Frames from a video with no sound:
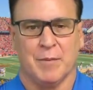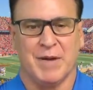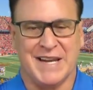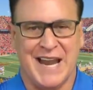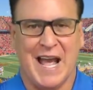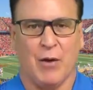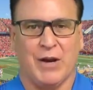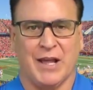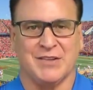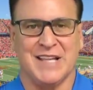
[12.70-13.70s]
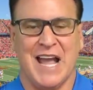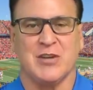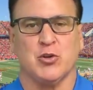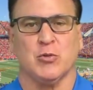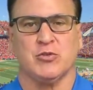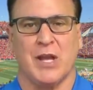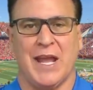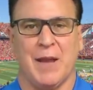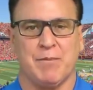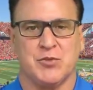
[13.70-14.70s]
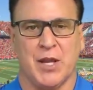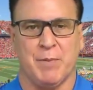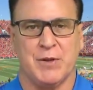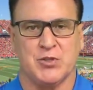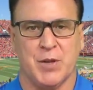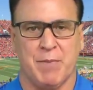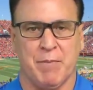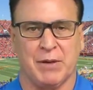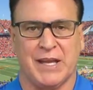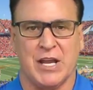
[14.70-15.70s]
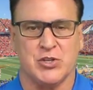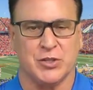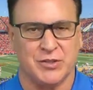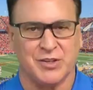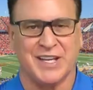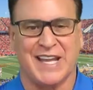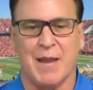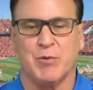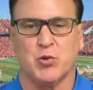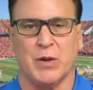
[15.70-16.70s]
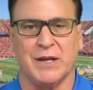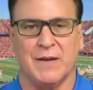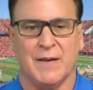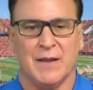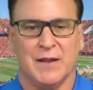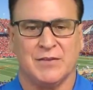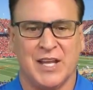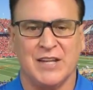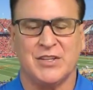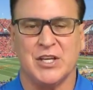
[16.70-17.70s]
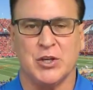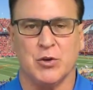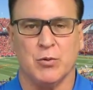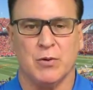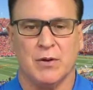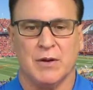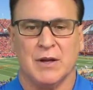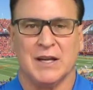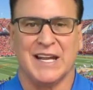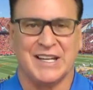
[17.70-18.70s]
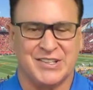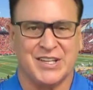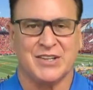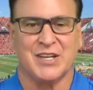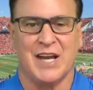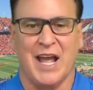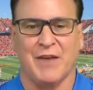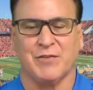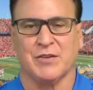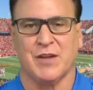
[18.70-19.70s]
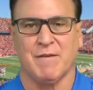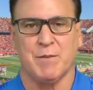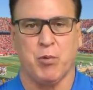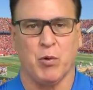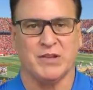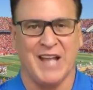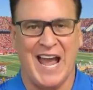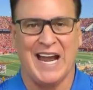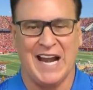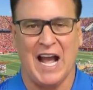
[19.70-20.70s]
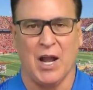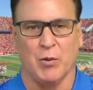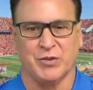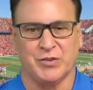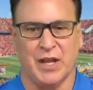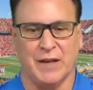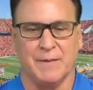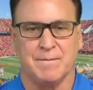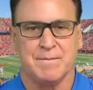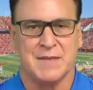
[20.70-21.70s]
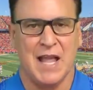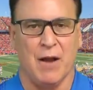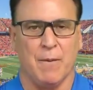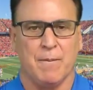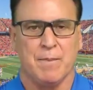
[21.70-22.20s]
But now it has national championship implications. It's a game between TCU laying 6.5 to 7 points at Iowa State. Now,